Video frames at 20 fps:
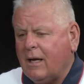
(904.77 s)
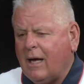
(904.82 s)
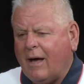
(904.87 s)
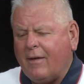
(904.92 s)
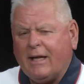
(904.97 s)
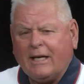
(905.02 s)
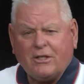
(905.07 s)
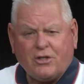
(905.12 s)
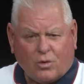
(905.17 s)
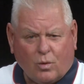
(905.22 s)
I
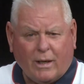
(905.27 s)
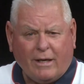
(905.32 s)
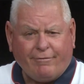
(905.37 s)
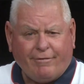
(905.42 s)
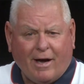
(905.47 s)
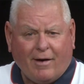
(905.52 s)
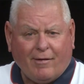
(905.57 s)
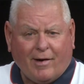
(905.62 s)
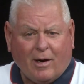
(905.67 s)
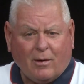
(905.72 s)
think it's
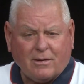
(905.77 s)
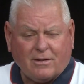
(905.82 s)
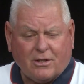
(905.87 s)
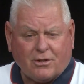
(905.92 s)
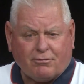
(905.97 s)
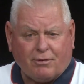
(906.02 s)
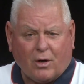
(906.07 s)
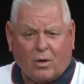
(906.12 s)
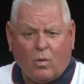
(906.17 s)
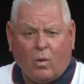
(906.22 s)
25 hours
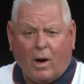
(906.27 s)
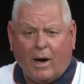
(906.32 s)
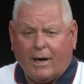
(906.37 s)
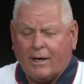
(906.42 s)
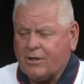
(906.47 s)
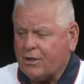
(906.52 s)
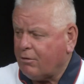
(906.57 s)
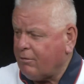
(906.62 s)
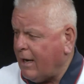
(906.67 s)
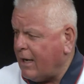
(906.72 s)
that's required
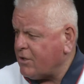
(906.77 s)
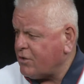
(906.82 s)
to graduate.